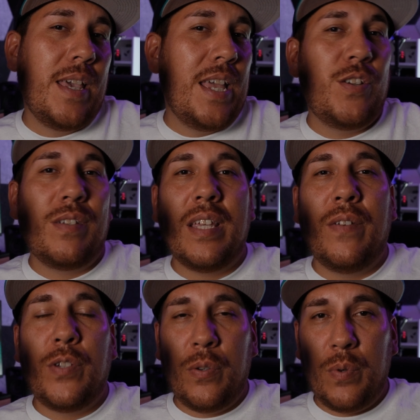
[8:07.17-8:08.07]
it just
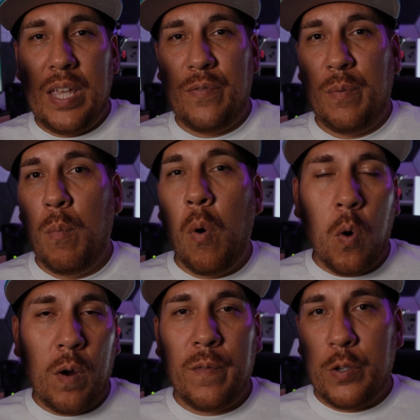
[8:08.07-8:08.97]
gives you even
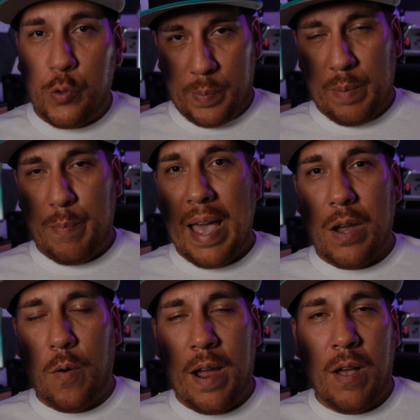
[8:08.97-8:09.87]
more of a dreamy
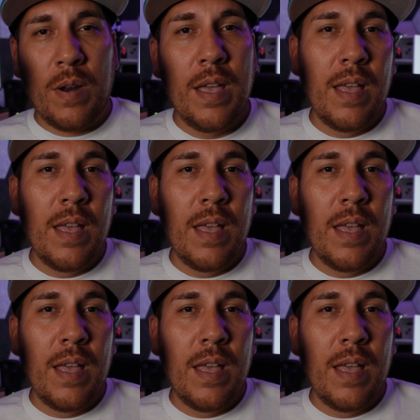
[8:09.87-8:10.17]
background.